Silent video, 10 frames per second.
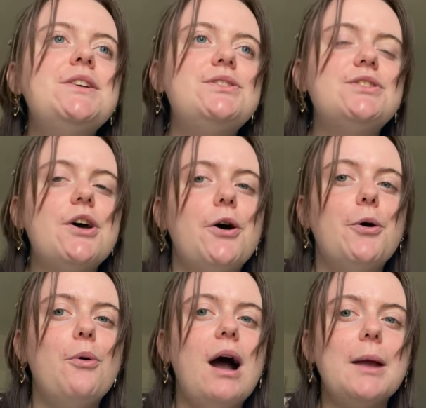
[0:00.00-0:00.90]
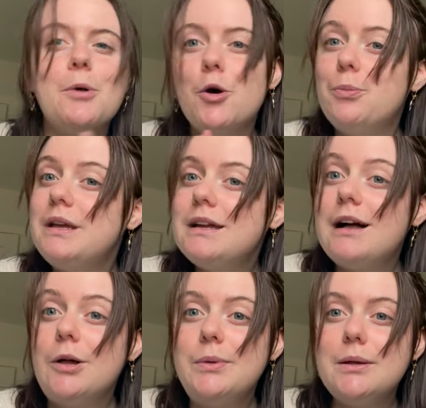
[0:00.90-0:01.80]
so I'm
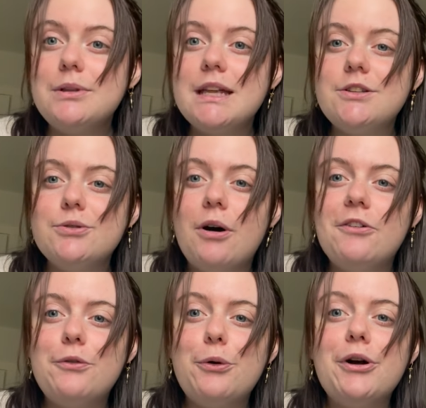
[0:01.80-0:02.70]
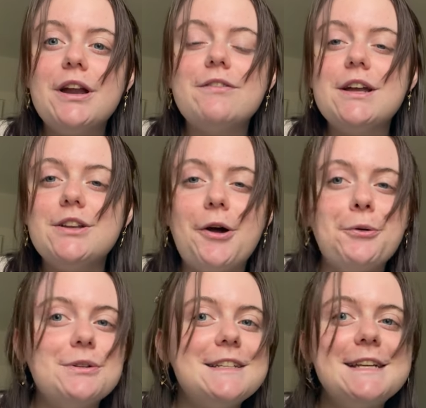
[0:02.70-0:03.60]
hoping I'll be able to get to all four. If I
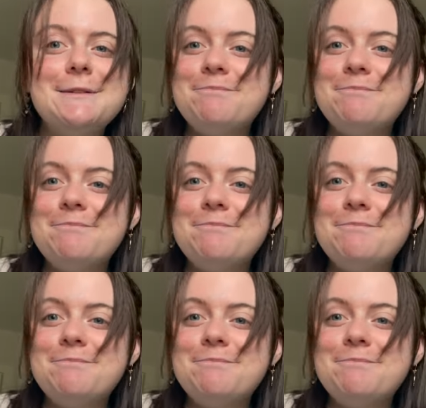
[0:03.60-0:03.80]
don't,